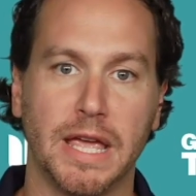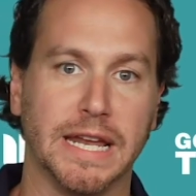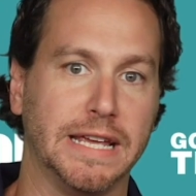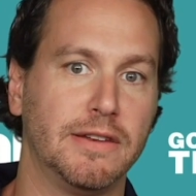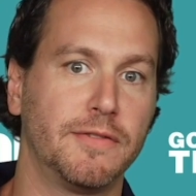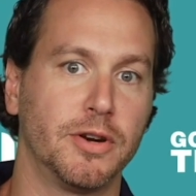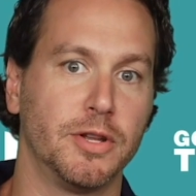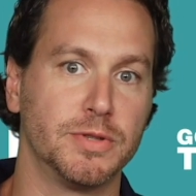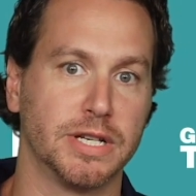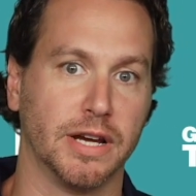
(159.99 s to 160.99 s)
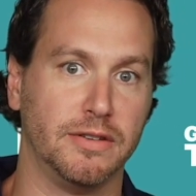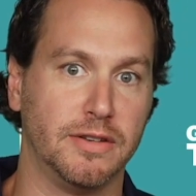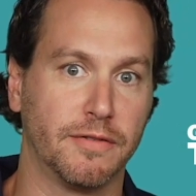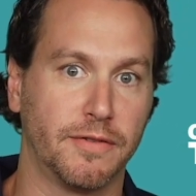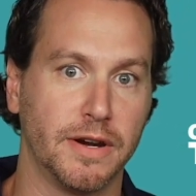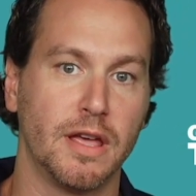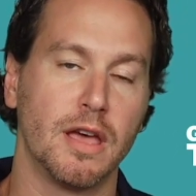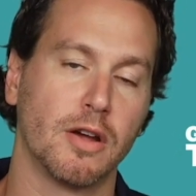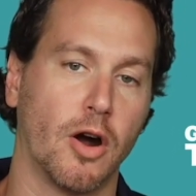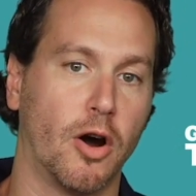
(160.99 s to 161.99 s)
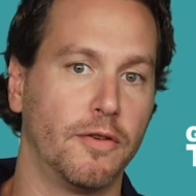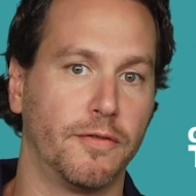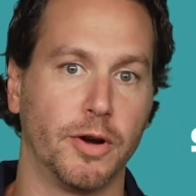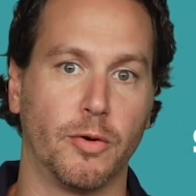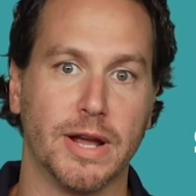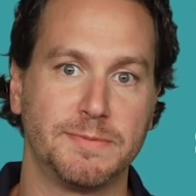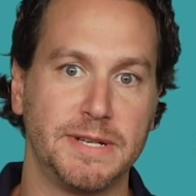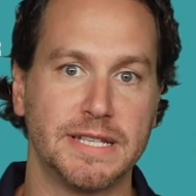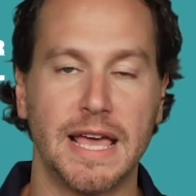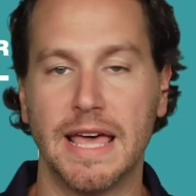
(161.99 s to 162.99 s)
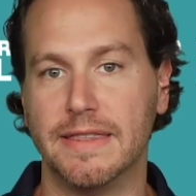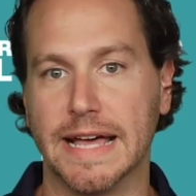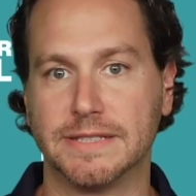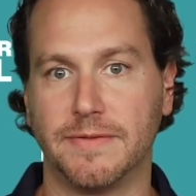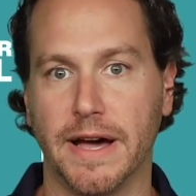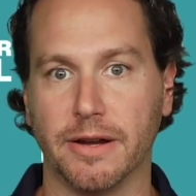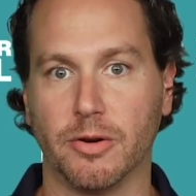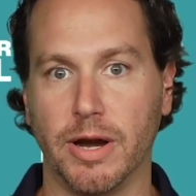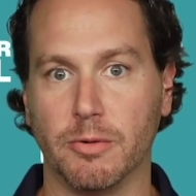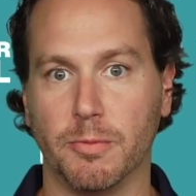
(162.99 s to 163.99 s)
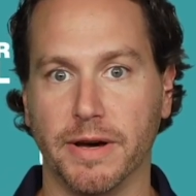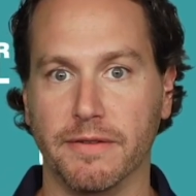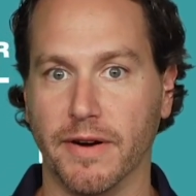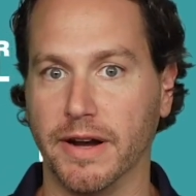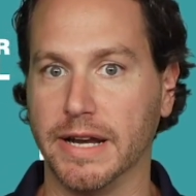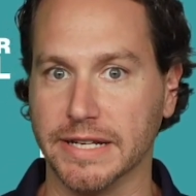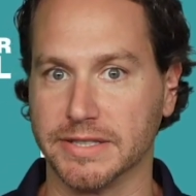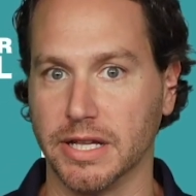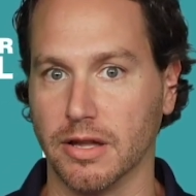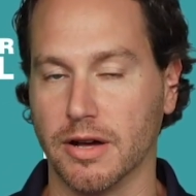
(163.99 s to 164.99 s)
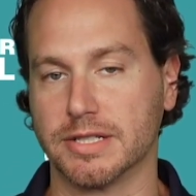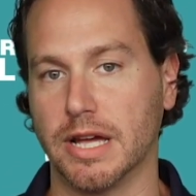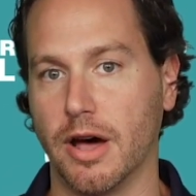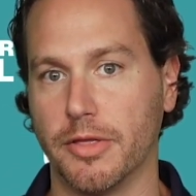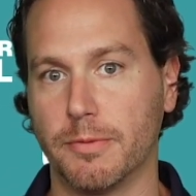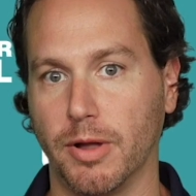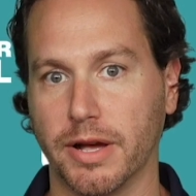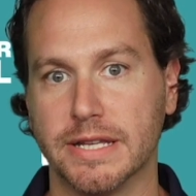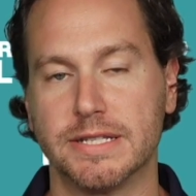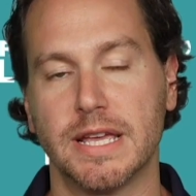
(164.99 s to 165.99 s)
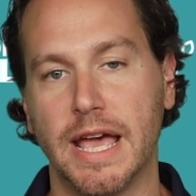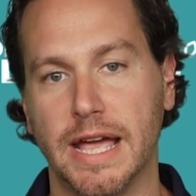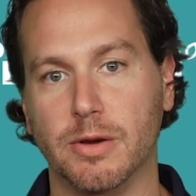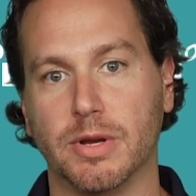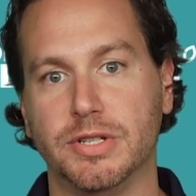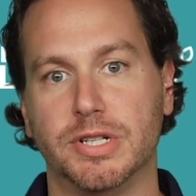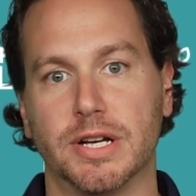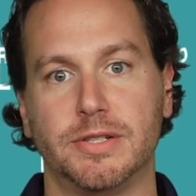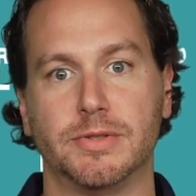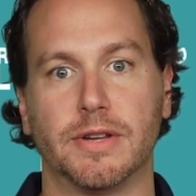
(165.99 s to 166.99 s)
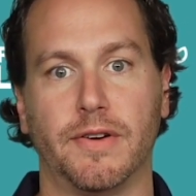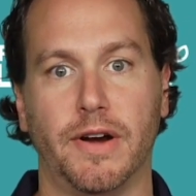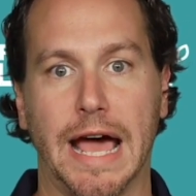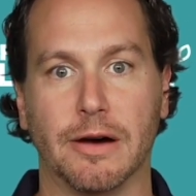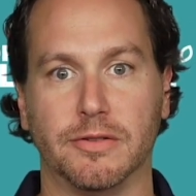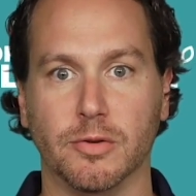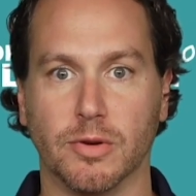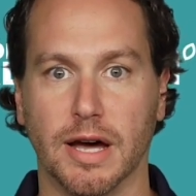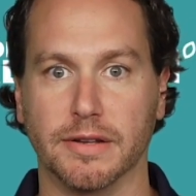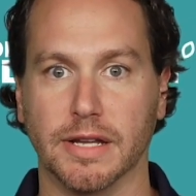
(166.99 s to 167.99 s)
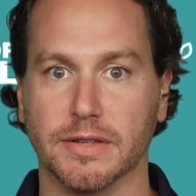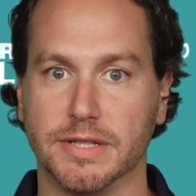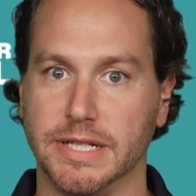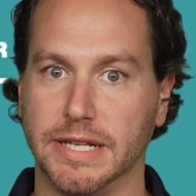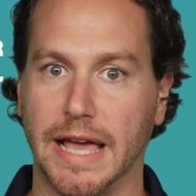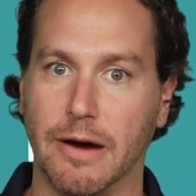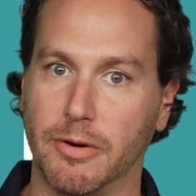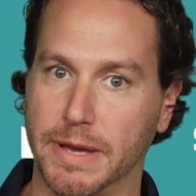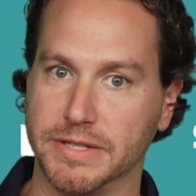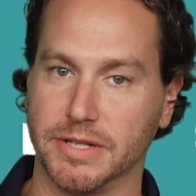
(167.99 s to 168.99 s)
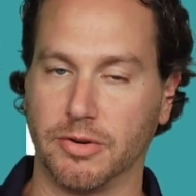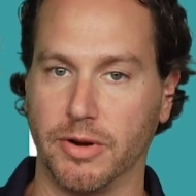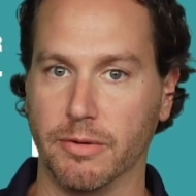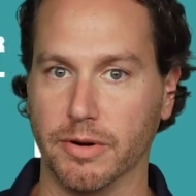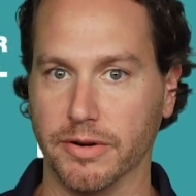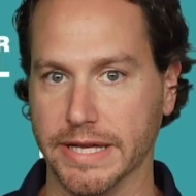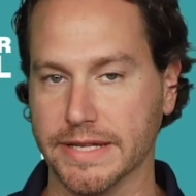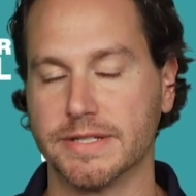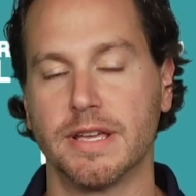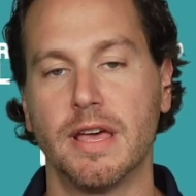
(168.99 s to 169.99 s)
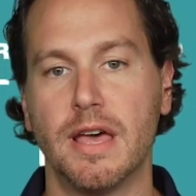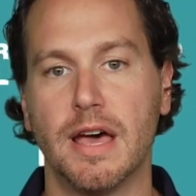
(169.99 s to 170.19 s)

And even if you're using a different card for your recipes, that's fine. Create will play very nicely alongside other plugins, and you can just use it for your how-to content to see how amazing Create really is.